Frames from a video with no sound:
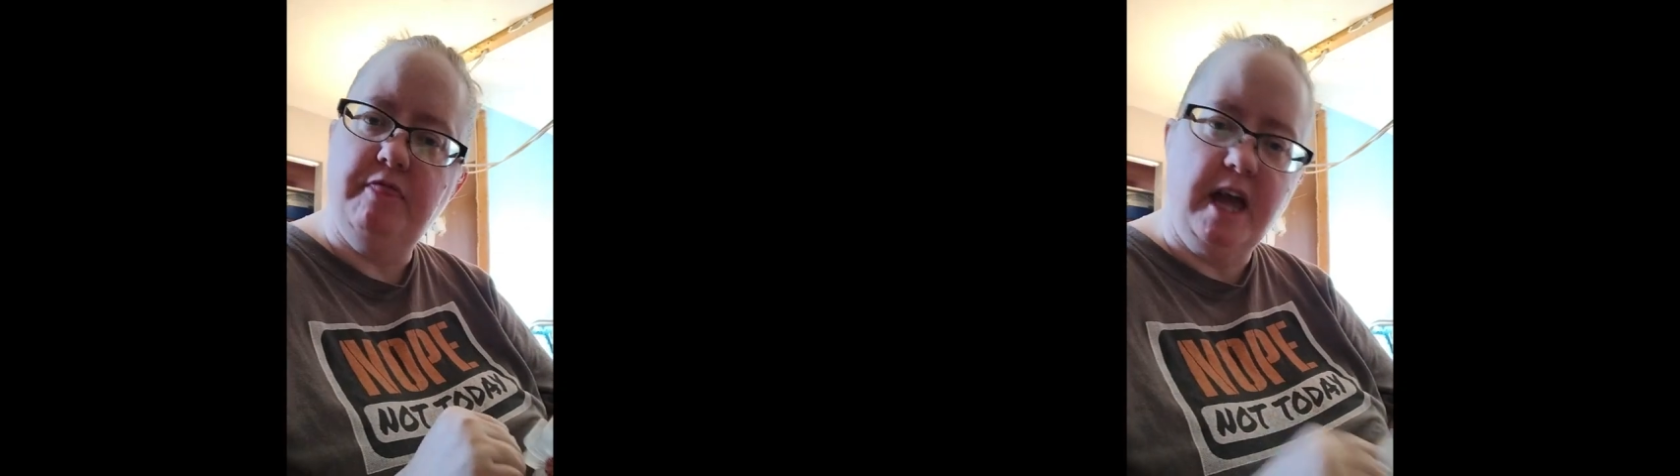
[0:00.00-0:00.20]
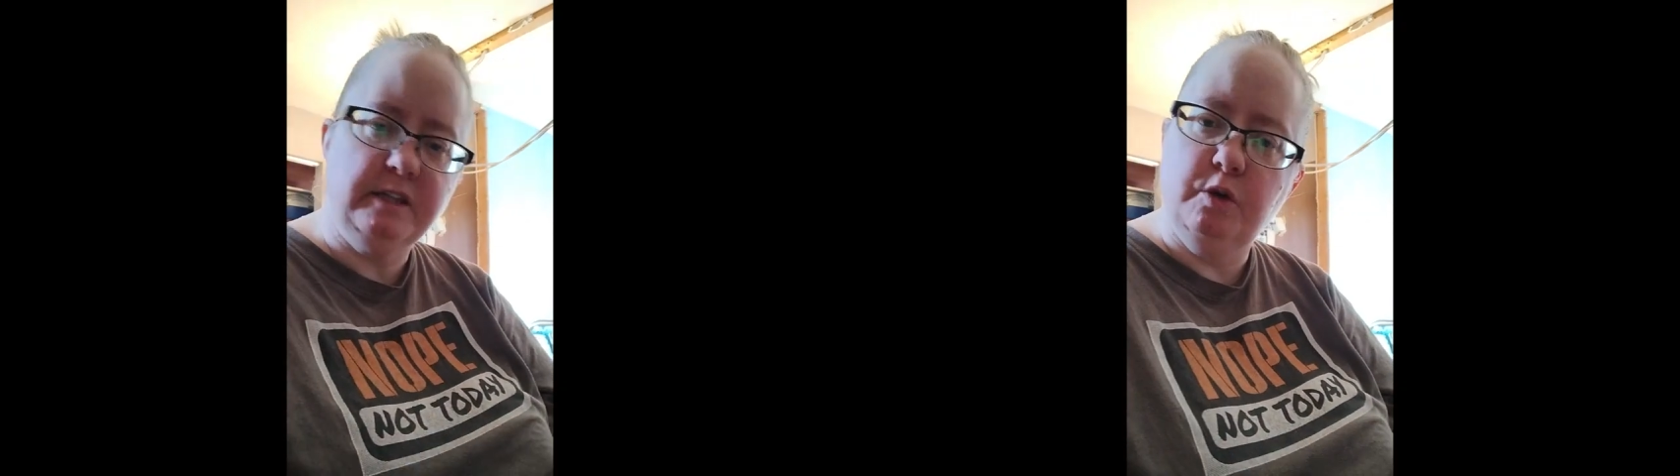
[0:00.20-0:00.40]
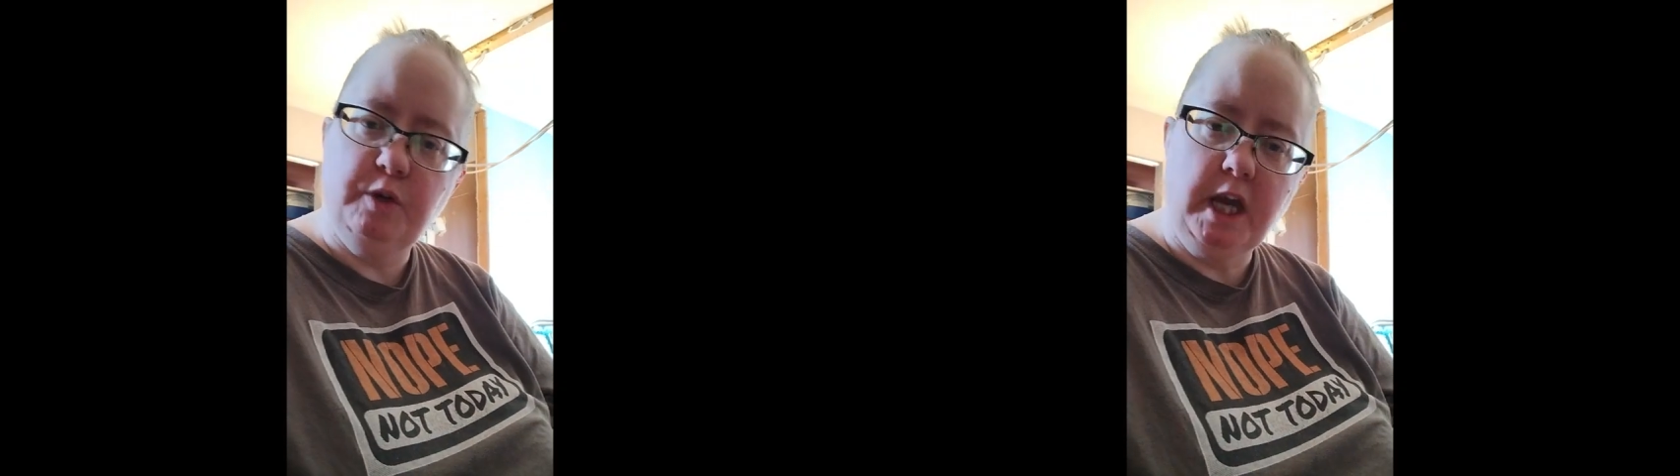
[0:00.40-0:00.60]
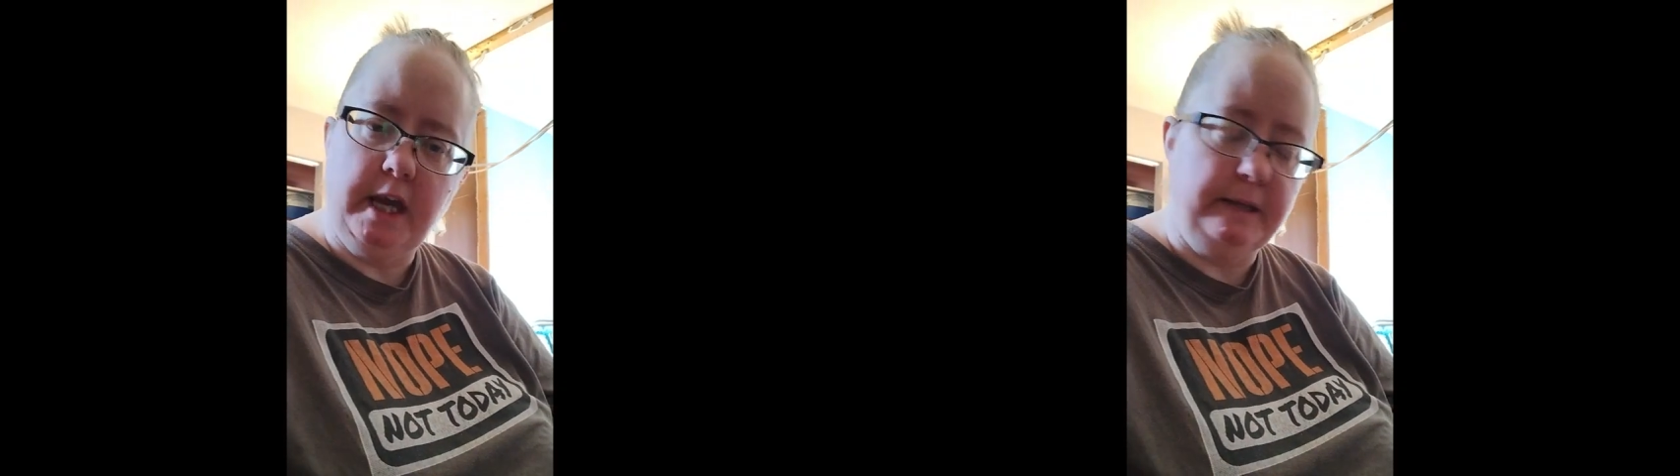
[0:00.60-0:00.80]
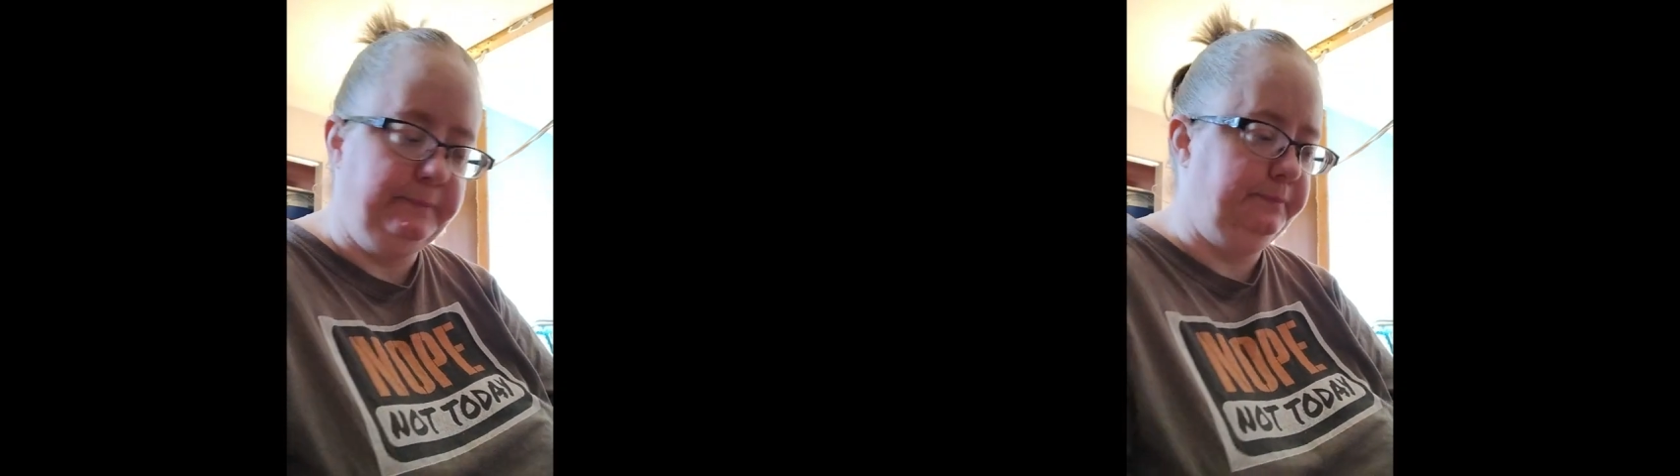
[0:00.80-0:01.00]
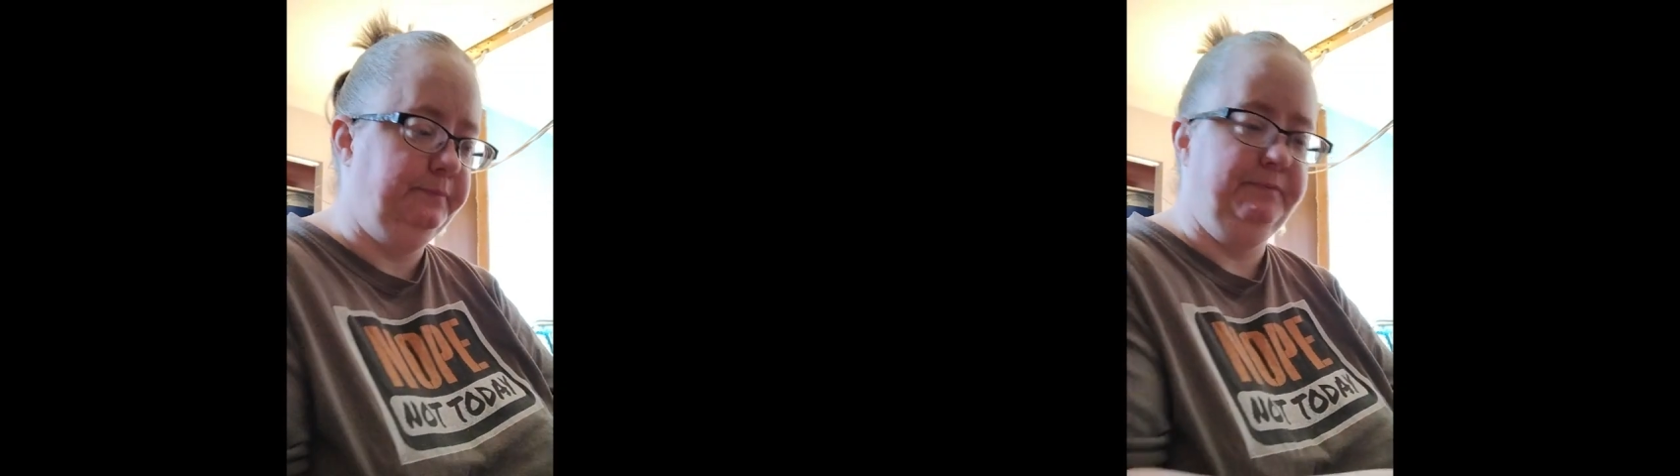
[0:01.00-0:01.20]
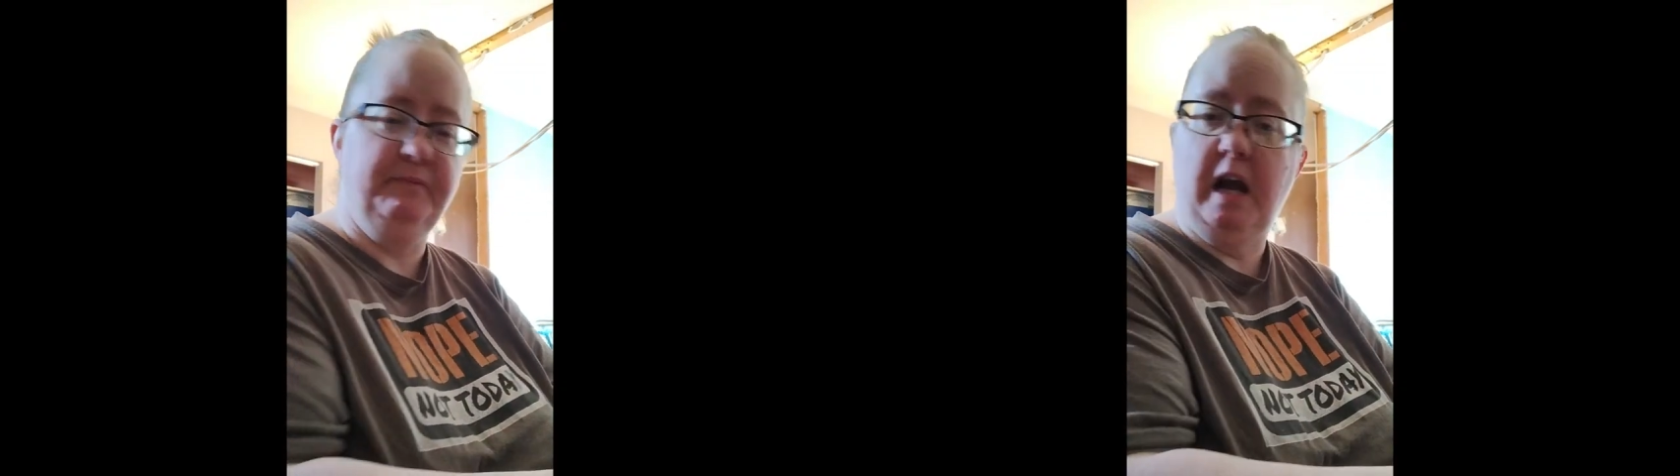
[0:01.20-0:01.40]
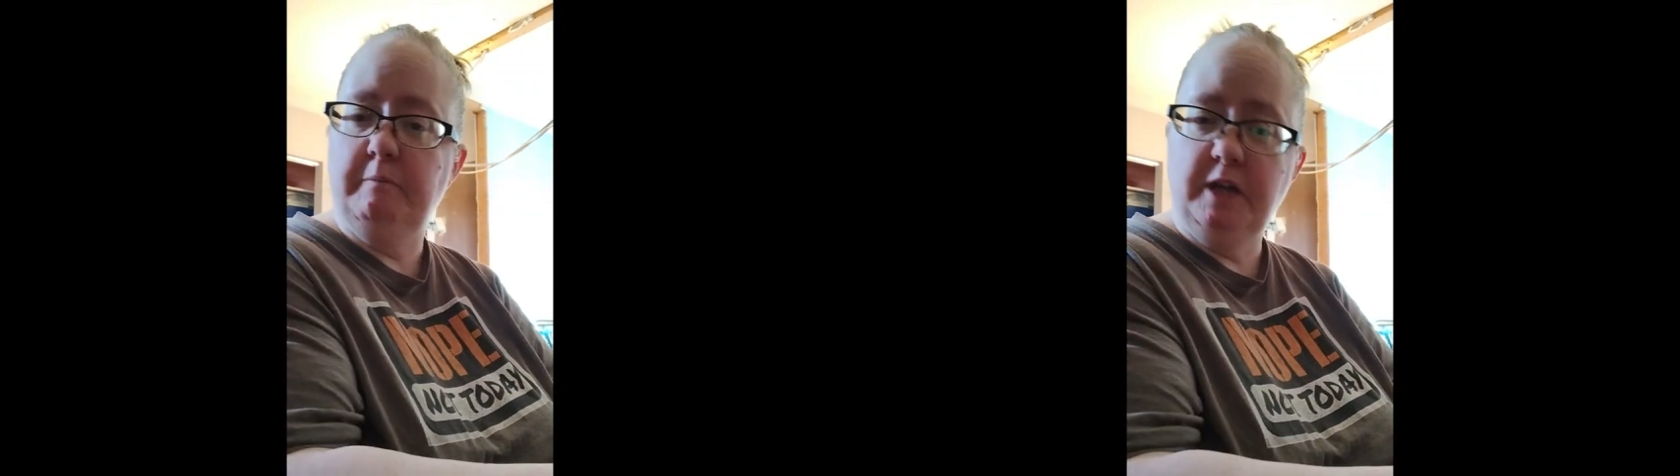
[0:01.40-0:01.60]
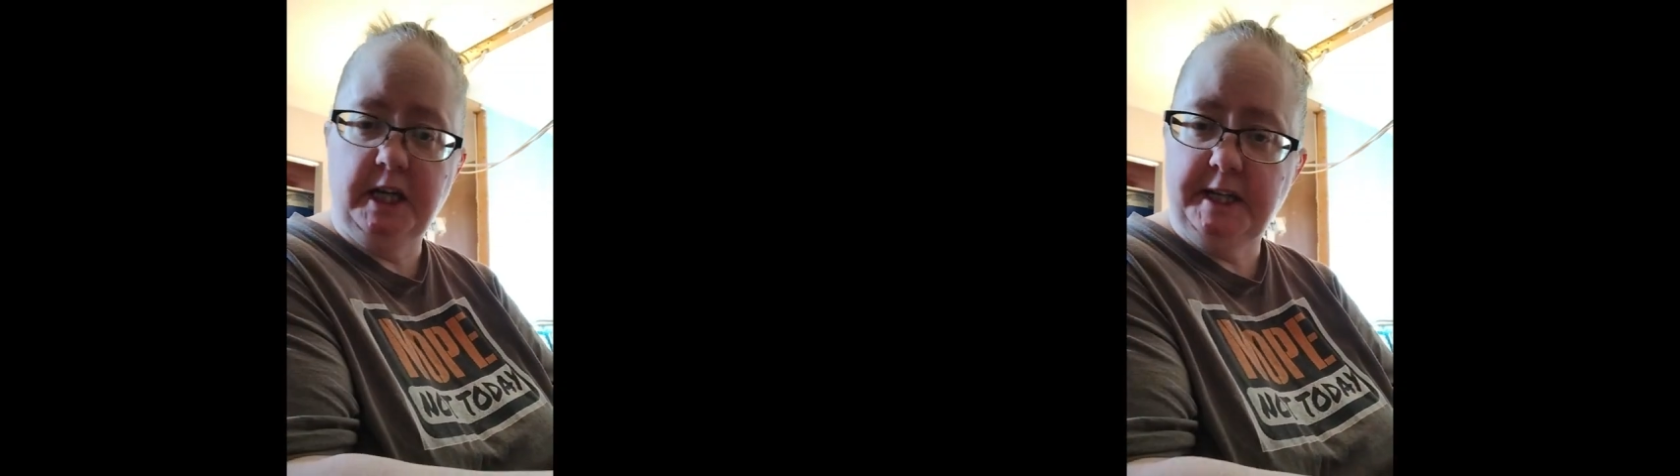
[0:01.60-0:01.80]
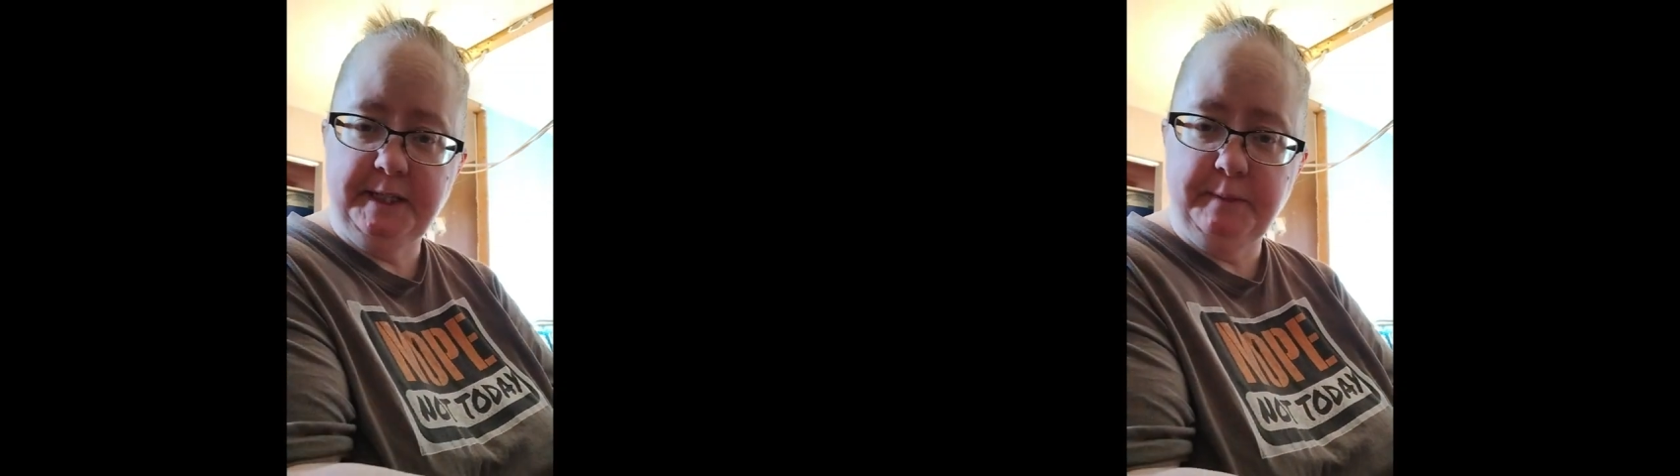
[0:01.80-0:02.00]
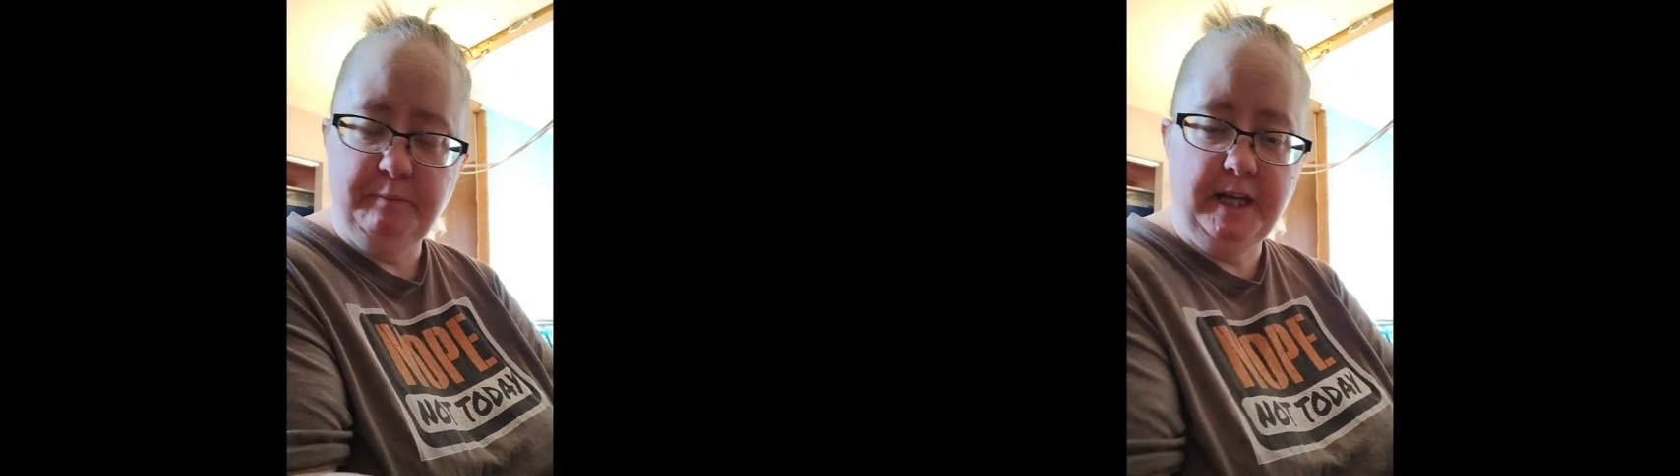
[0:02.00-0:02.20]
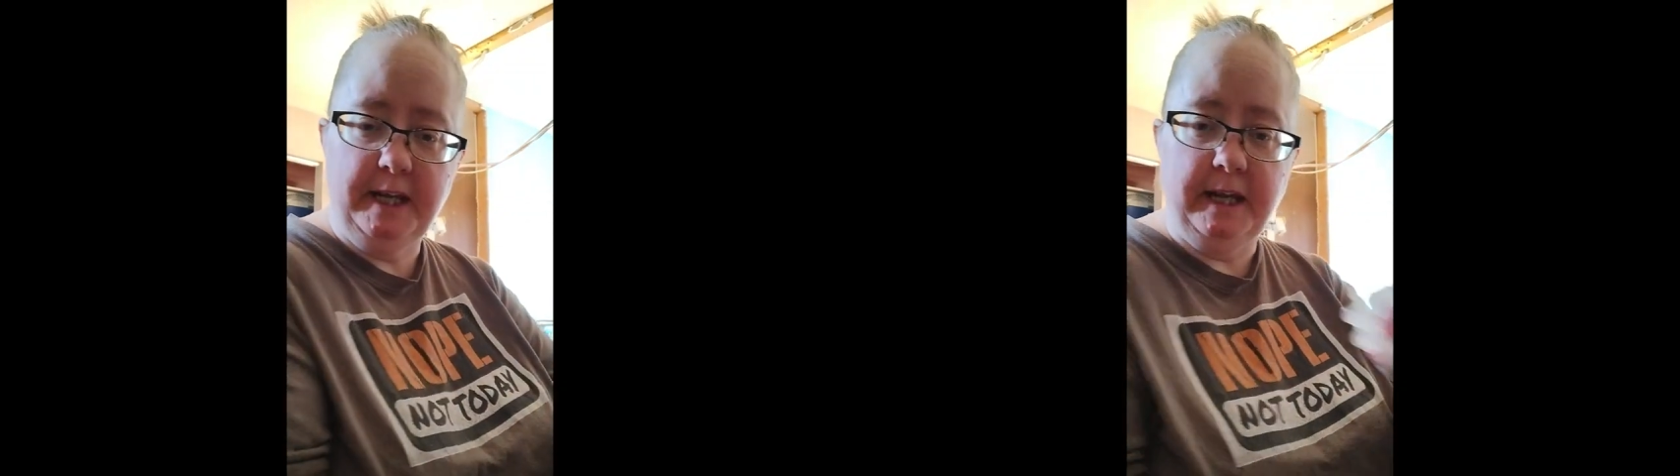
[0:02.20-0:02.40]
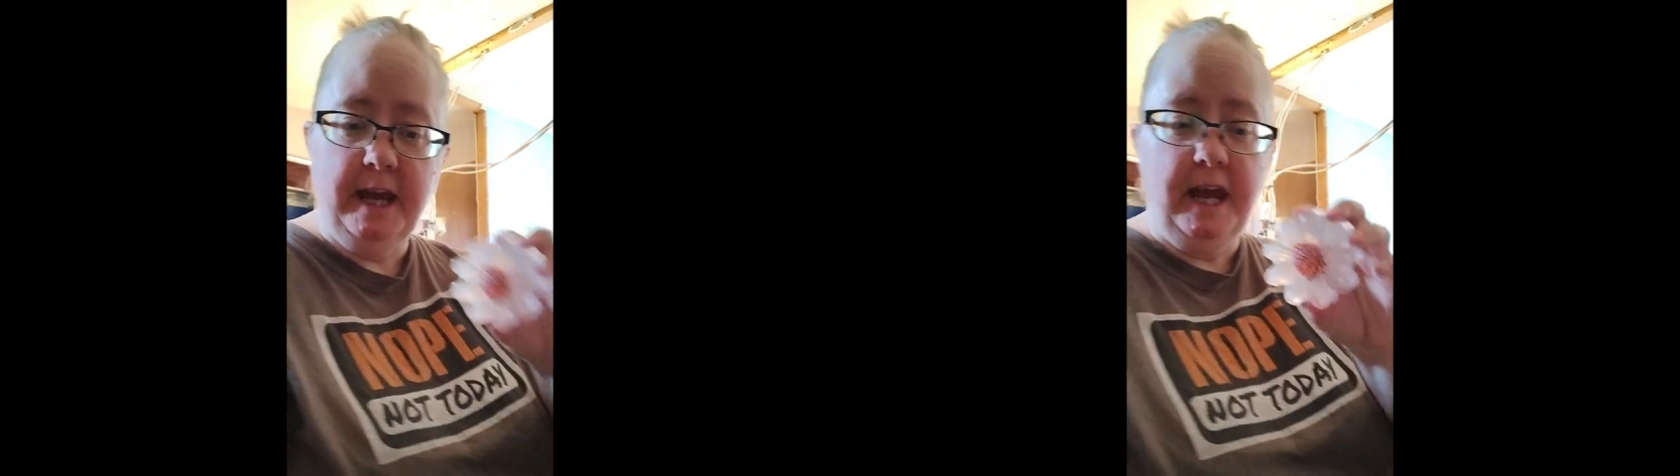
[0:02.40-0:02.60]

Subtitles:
that's okay. I'm not going to complain.